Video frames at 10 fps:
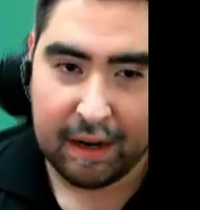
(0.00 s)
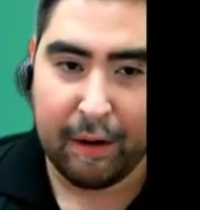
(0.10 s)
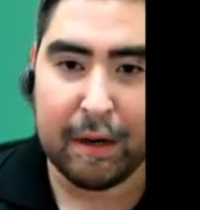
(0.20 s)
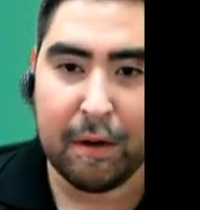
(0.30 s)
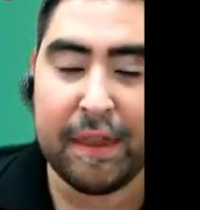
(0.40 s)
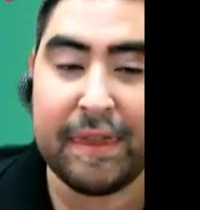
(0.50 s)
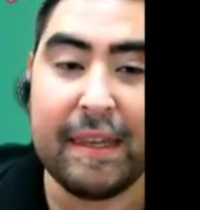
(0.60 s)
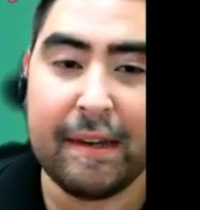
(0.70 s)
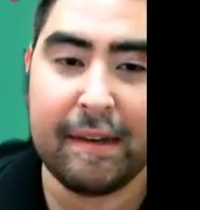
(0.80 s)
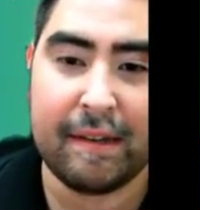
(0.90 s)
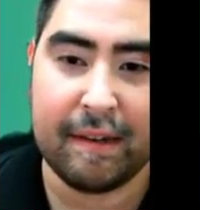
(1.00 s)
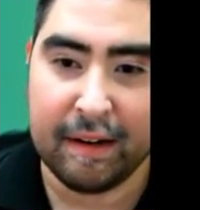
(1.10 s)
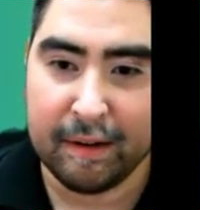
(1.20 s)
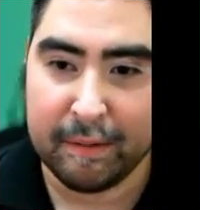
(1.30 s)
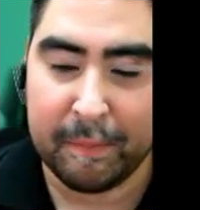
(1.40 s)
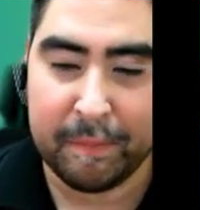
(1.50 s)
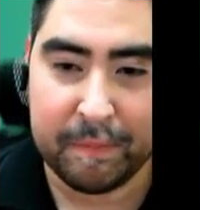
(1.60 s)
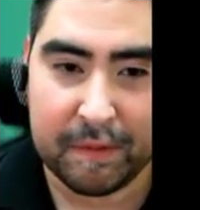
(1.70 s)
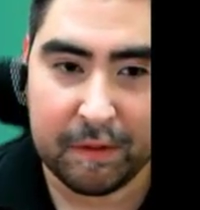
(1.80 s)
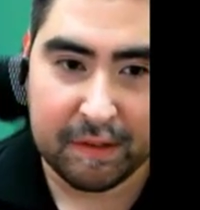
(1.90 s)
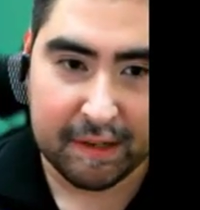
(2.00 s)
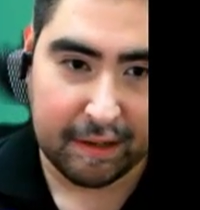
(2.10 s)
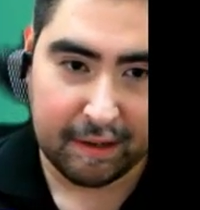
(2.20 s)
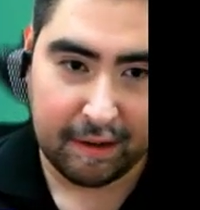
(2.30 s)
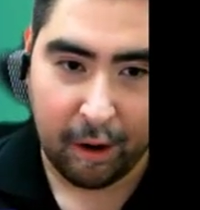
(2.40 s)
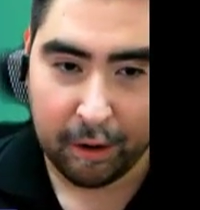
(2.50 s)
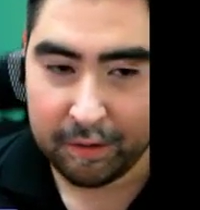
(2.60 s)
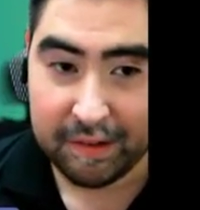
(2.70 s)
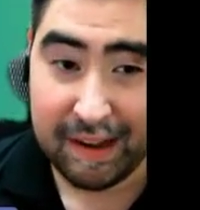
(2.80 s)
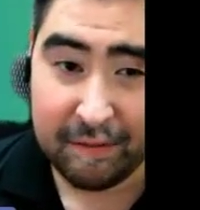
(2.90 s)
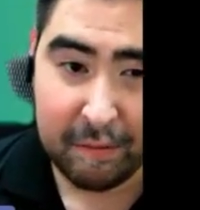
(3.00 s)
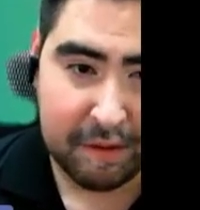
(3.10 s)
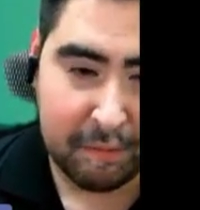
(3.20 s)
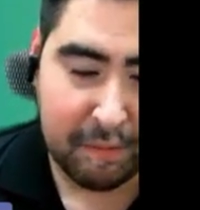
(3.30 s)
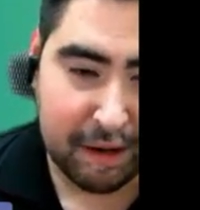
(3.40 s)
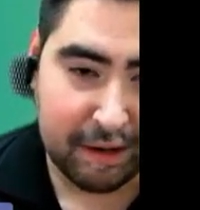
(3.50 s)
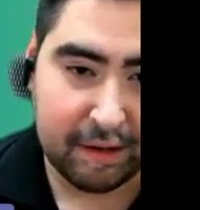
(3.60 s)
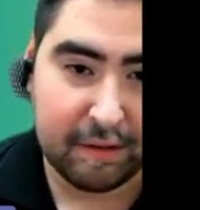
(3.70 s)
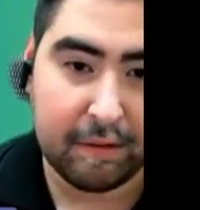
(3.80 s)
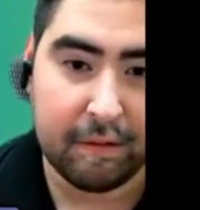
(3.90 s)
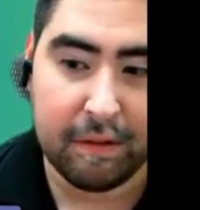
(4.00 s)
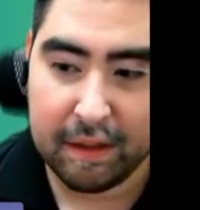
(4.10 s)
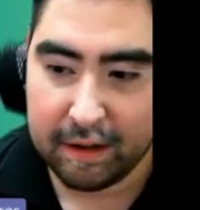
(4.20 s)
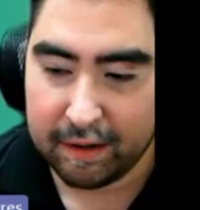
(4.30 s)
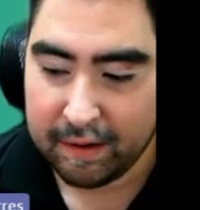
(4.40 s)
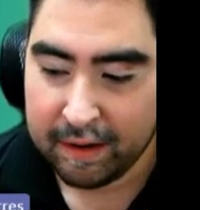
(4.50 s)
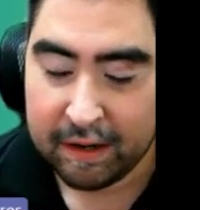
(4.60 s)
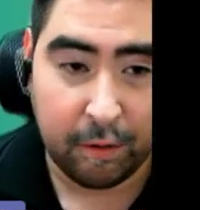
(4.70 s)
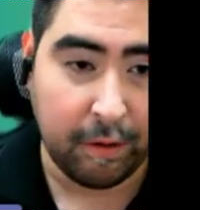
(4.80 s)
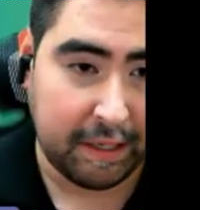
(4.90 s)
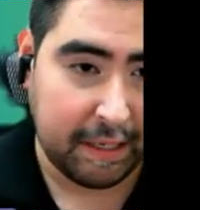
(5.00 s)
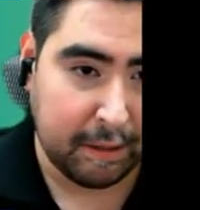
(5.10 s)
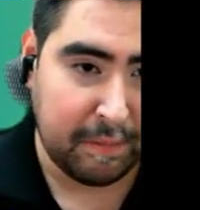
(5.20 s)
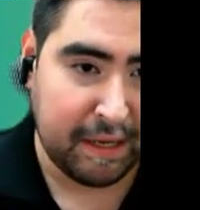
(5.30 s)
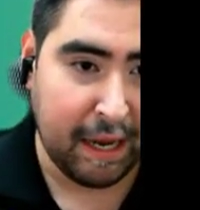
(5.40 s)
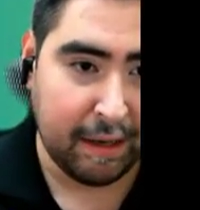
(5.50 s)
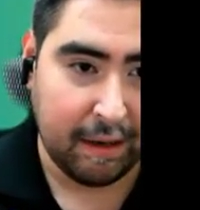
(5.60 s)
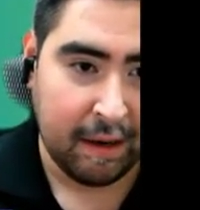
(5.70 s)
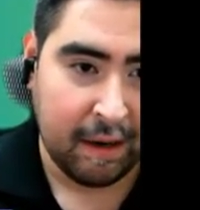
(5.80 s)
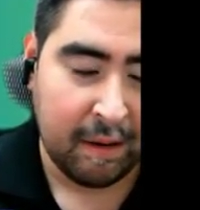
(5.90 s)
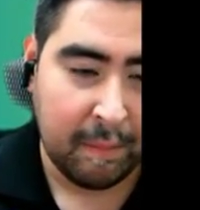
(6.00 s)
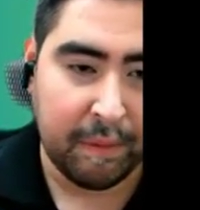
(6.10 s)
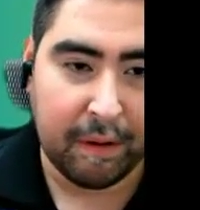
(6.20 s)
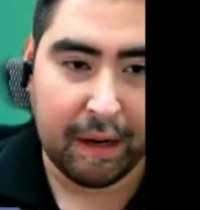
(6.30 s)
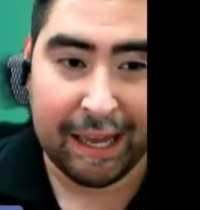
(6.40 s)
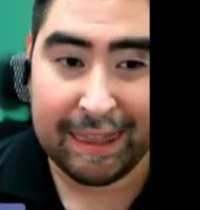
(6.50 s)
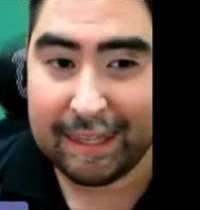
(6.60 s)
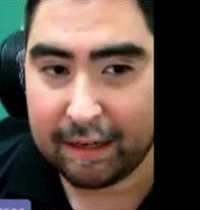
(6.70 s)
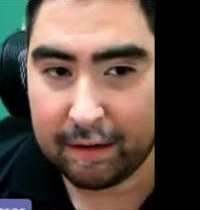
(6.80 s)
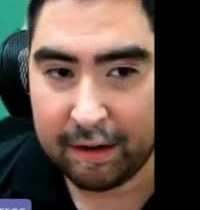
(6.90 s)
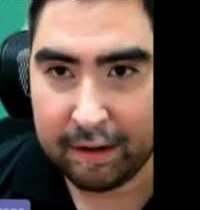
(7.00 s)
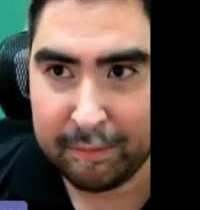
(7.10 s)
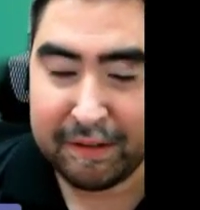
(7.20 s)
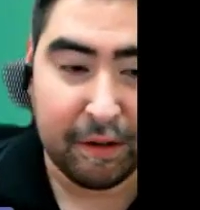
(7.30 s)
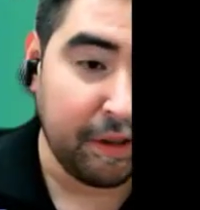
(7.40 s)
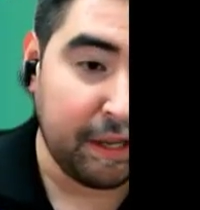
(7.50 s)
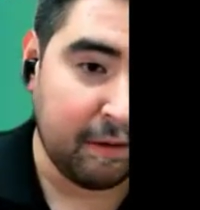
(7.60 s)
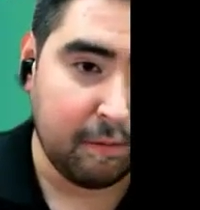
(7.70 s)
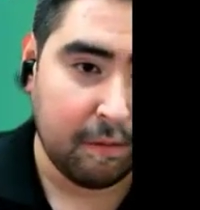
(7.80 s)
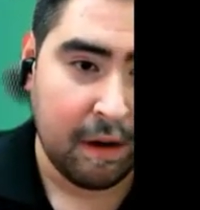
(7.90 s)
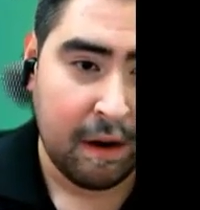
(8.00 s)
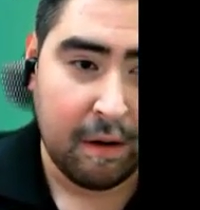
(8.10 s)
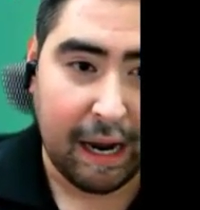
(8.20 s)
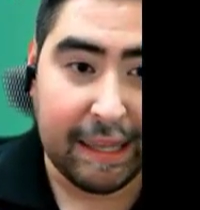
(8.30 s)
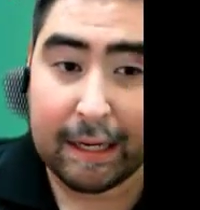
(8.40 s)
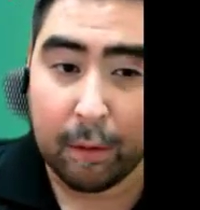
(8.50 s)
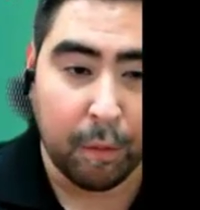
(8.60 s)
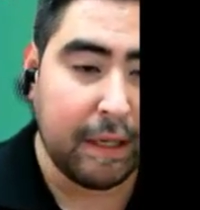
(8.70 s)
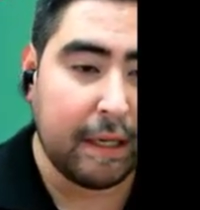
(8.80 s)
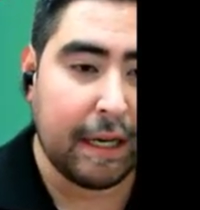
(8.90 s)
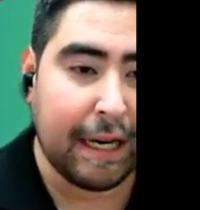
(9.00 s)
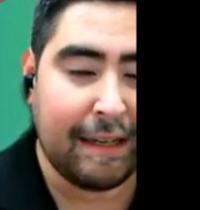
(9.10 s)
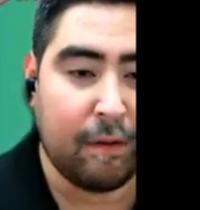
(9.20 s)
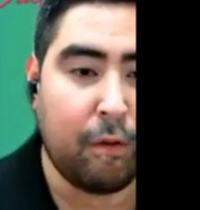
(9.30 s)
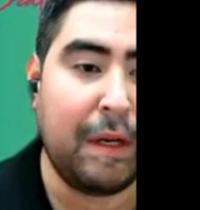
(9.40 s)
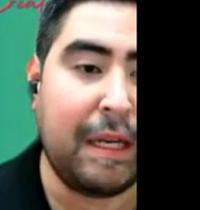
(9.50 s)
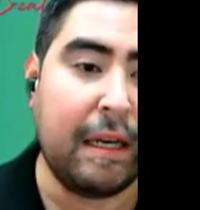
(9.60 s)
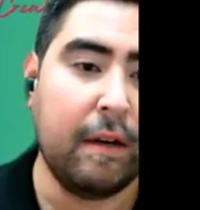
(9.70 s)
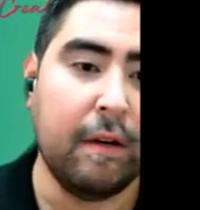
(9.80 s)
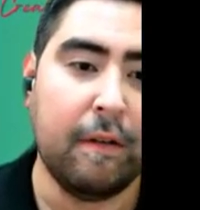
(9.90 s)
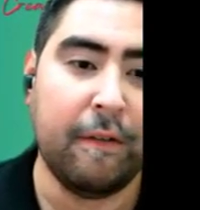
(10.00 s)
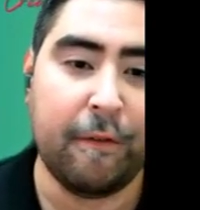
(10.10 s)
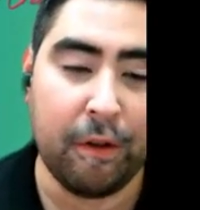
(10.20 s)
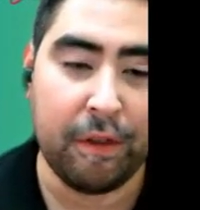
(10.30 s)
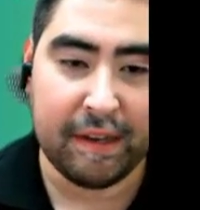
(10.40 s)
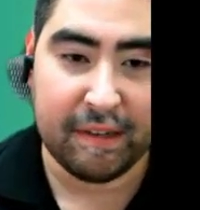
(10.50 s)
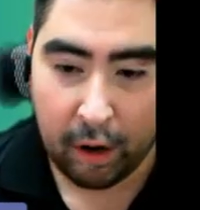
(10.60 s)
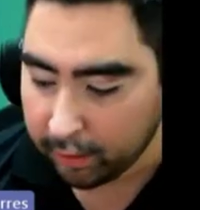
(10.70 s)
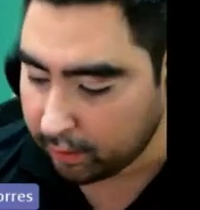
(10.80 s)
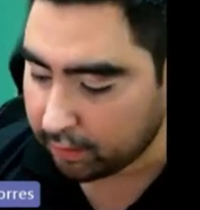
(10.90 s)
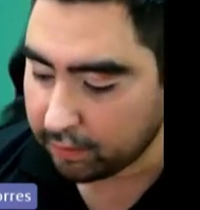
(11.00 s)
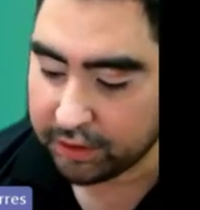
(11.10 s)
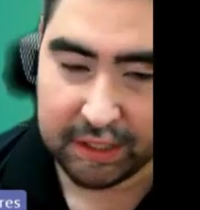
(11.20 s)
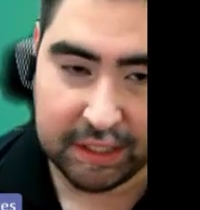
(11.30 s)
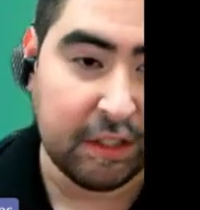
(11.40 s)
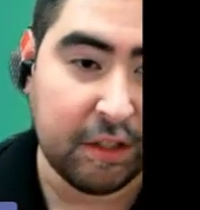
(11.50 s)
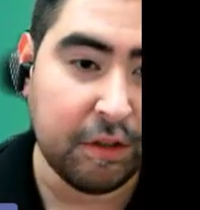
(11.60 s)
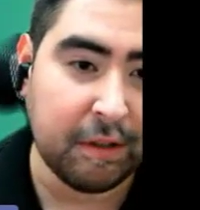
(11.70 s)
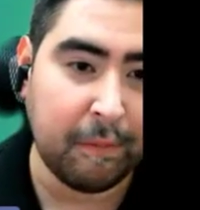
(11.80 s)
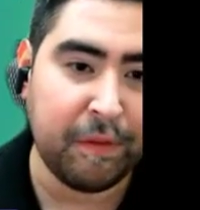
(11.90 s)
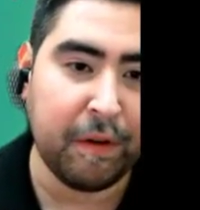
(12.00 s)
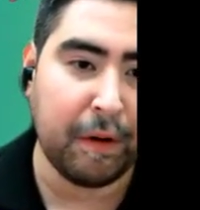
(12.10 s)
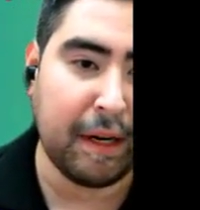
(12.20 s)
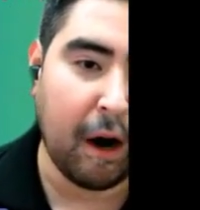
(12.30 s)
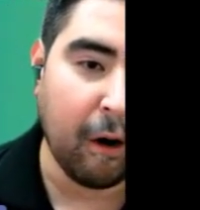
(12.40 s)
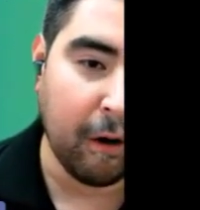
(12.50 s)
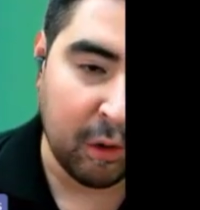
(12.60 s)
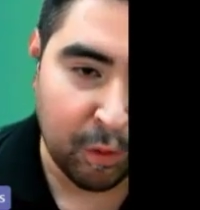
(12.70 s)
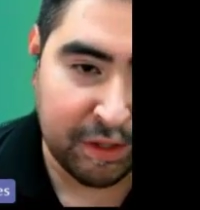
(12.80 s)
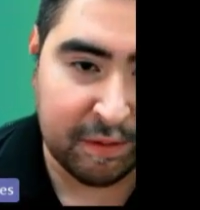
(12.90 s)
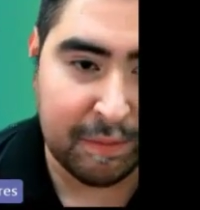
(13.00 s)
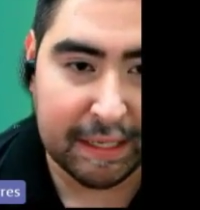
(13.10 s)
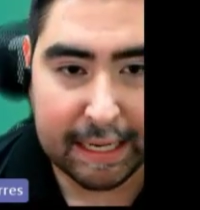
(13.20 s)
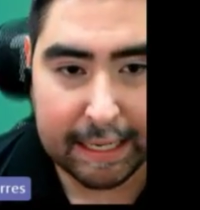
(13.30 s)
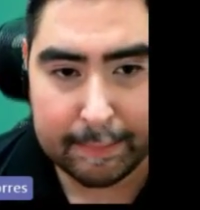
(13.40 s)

Now, I know that these Newsela articles haven't been embedded into the curriculum yet, but I think until they do, I think a really good idea what we can do for these articles is use them during our enrichment